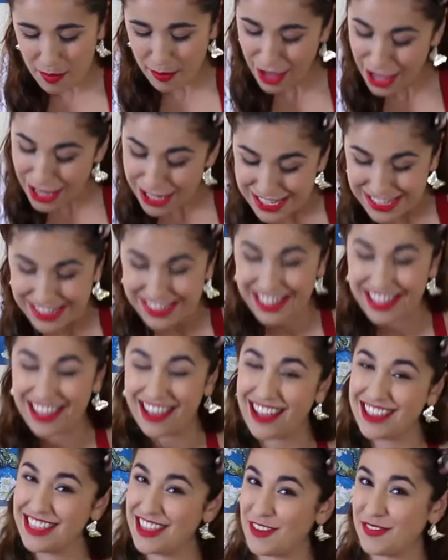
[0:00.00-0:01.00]
Personally,
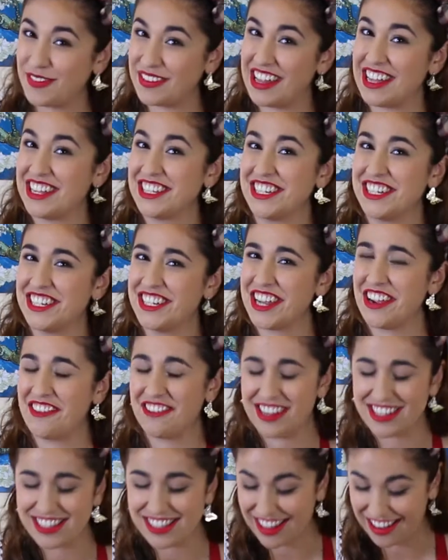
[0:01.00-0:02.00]
I love glacier
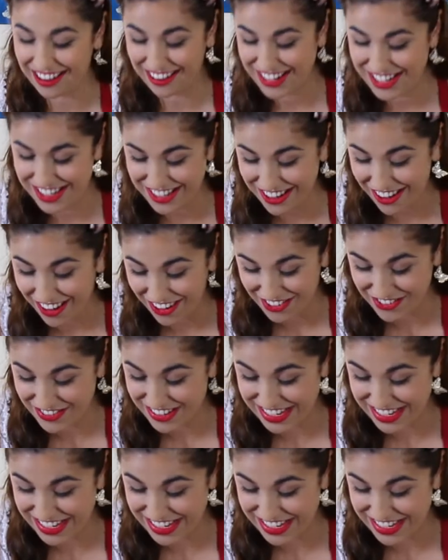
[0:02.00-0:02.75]
cherries and I just can't